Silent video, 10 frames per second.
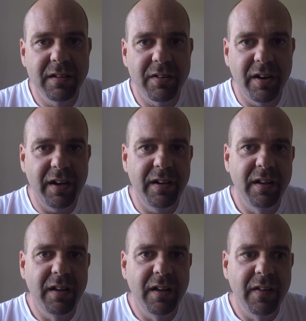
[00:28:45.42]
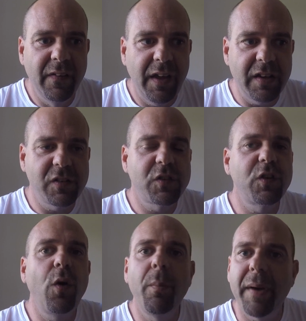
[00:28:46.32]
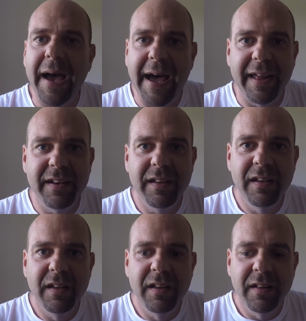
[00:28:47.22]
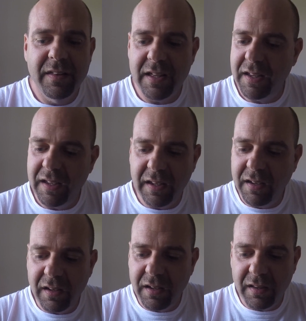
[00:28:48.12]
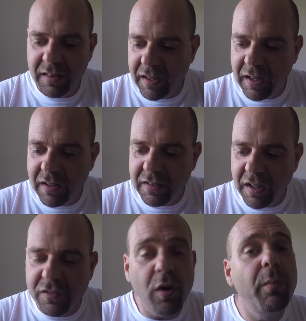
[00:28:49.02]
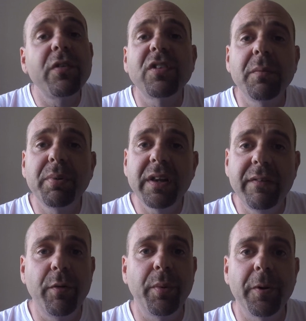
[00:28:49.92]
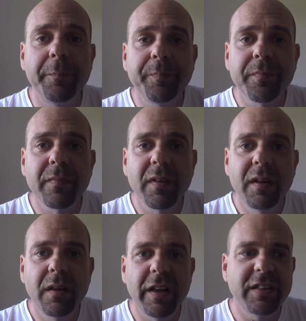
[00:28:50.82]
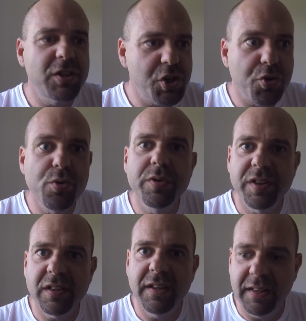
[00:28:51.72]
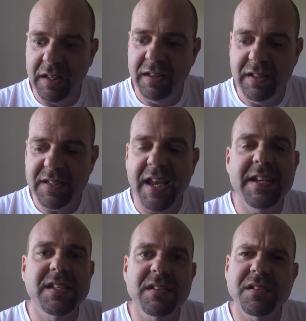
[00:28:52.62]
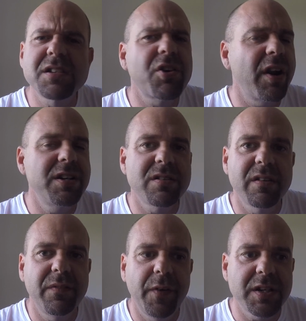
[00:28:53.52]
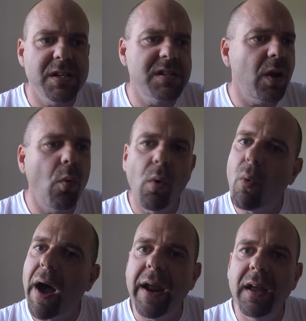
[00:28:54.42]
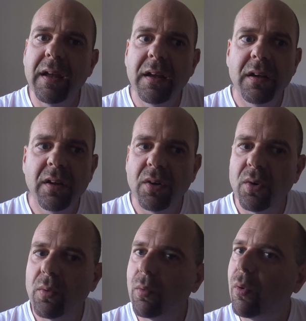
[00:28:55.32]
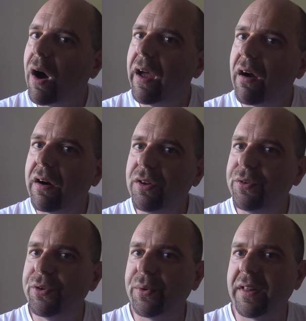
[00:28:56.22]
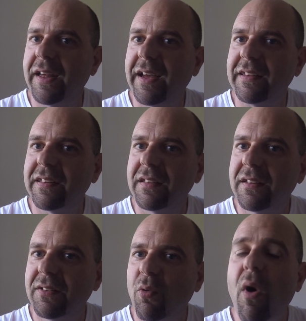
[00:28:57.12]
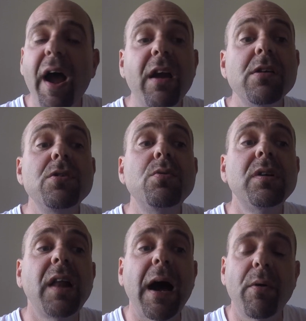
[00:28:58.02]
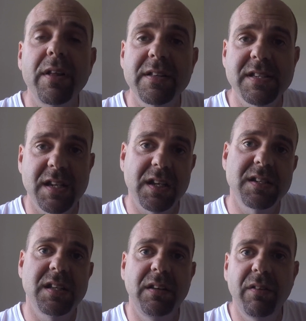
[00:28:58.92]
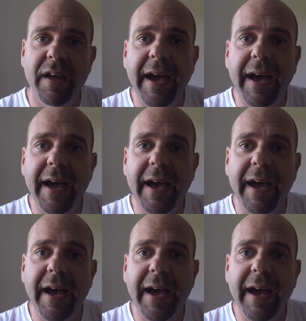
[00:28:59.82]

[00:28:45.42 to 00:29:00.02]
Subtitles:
right? It's so bad that it's almost unbelievable. Like the truth in these cases are stranger than fiction. It's like, well, why are you doing that? Why are you allowing this to continue to